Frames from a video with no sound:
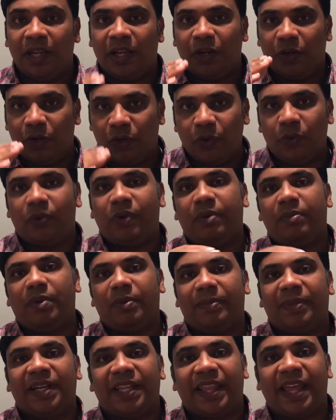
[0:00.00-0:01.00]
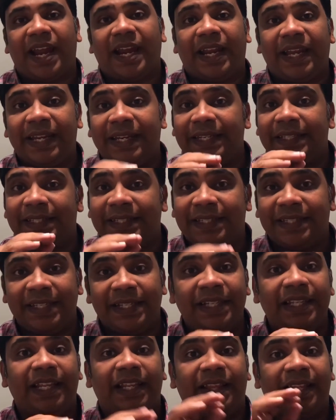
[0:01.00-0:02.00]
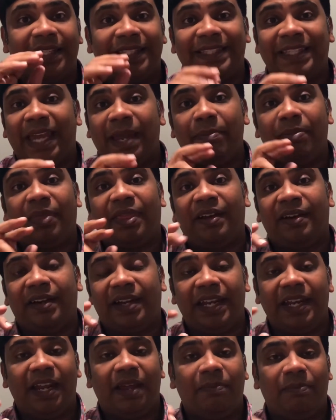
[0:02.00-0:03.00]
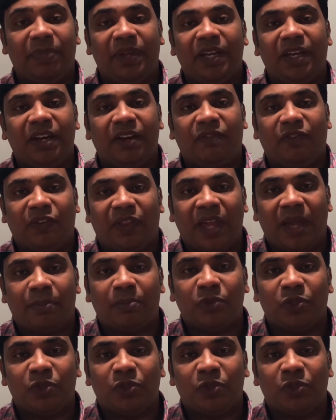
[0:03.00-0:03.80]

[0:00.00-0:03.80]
do remember that it is still the same 30-day period for them.